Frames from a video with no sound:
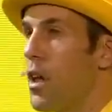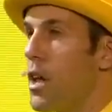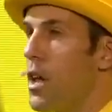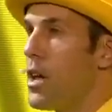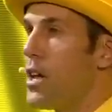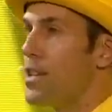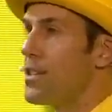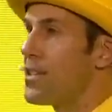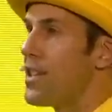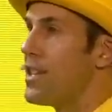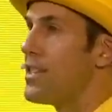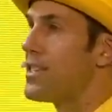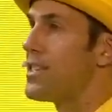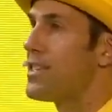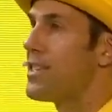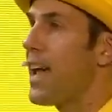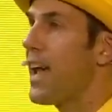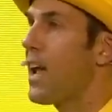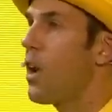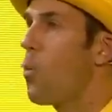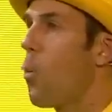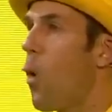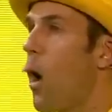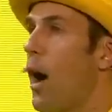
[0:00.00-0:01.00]
Since
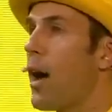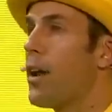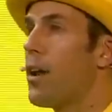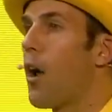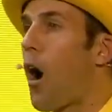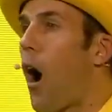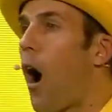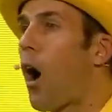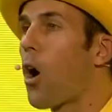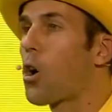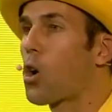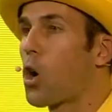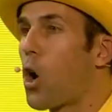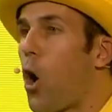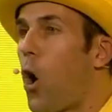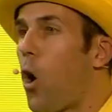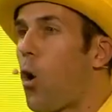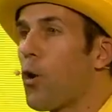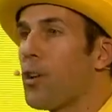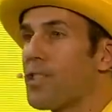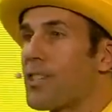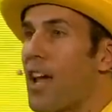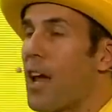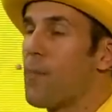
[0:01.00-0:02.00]
day one, our goal
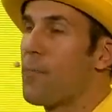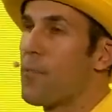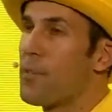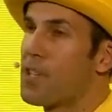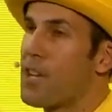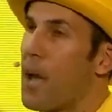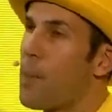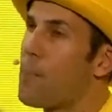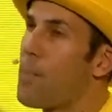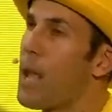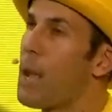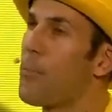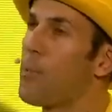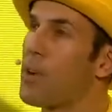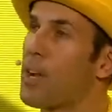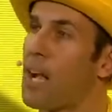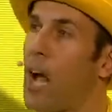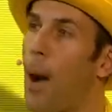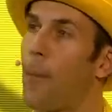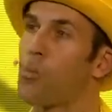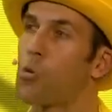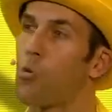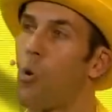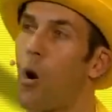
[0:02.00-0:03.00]
is get, to get people to
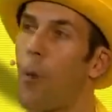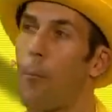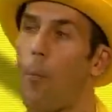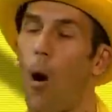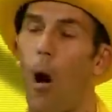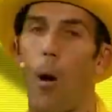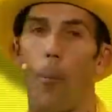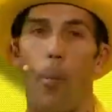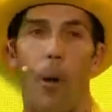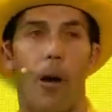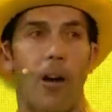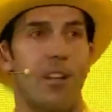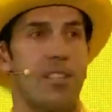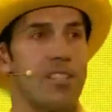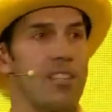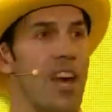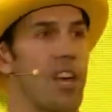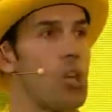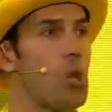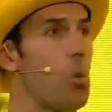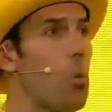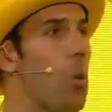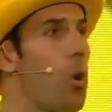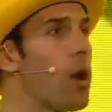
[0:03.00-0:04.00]
come to our ballpark and say,
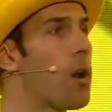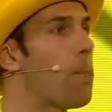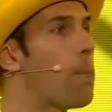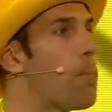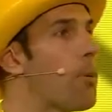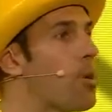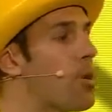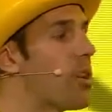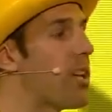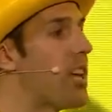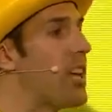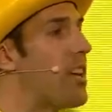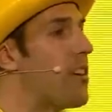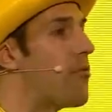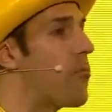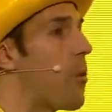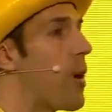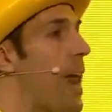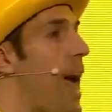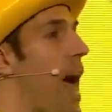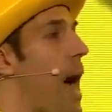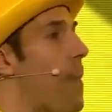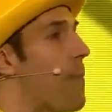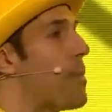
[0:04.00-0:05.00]
You wouldn't believe what
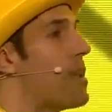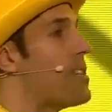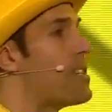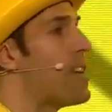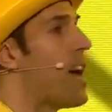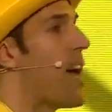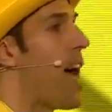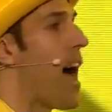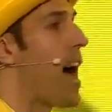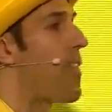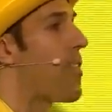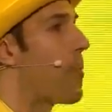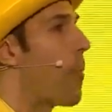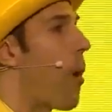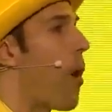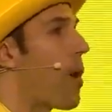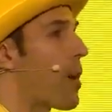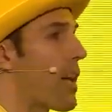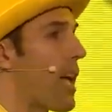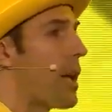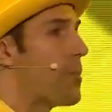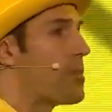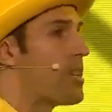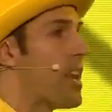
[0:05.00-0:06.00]
happened at the
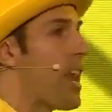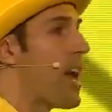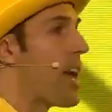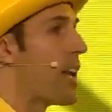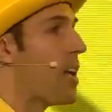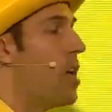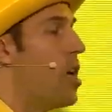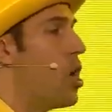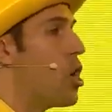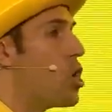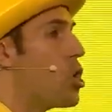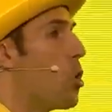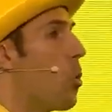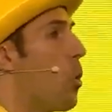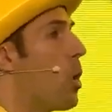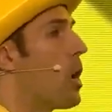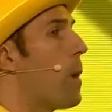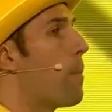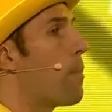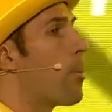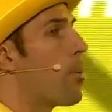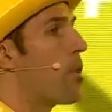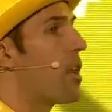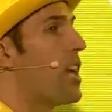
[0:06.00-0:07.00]
ballgame today. You
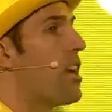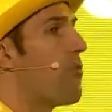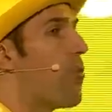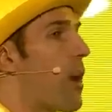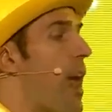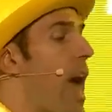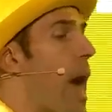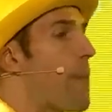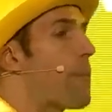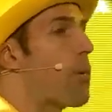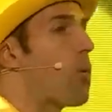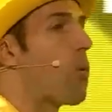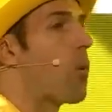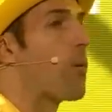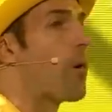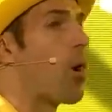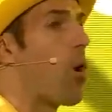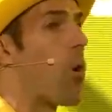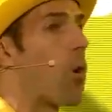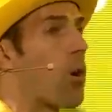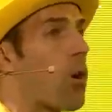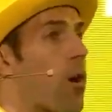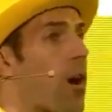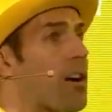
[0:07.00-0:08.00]
wouldn't believe what happened when we
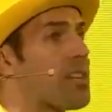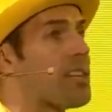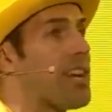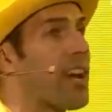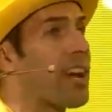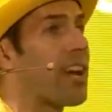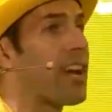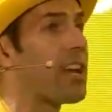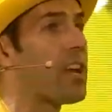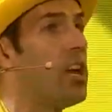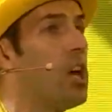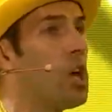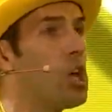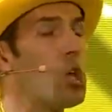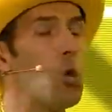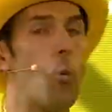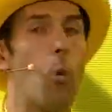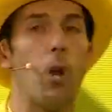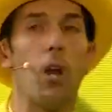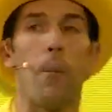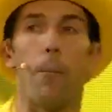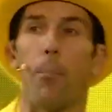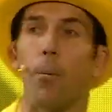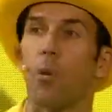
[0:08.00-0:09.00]
ordered our ticket. You
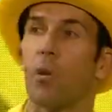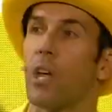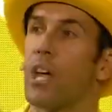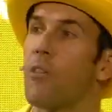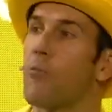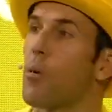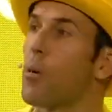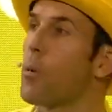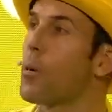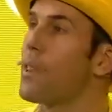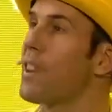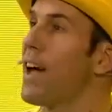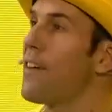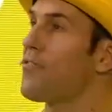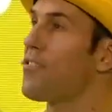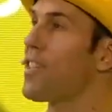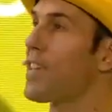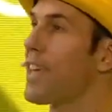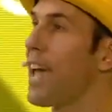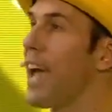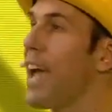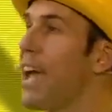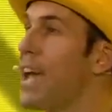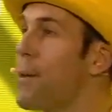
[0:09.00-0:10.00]
wouldn't believe when we left the
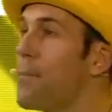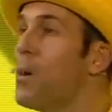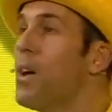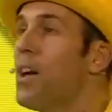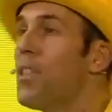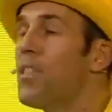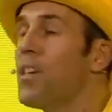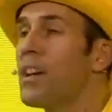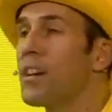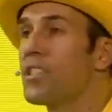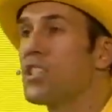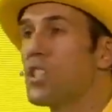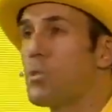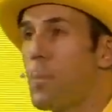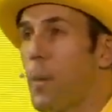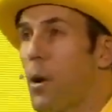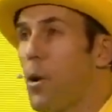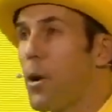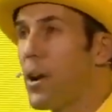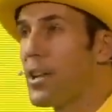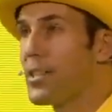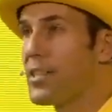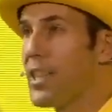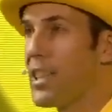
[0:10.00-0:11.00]
game the
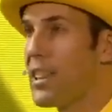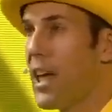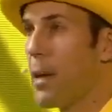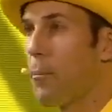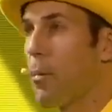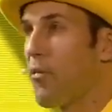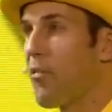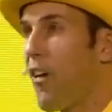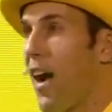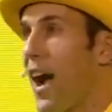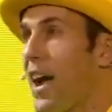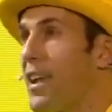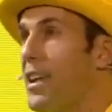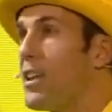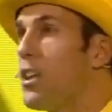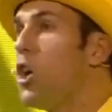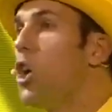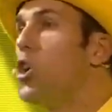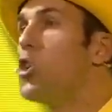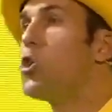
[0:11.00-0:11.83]
experience that they provided.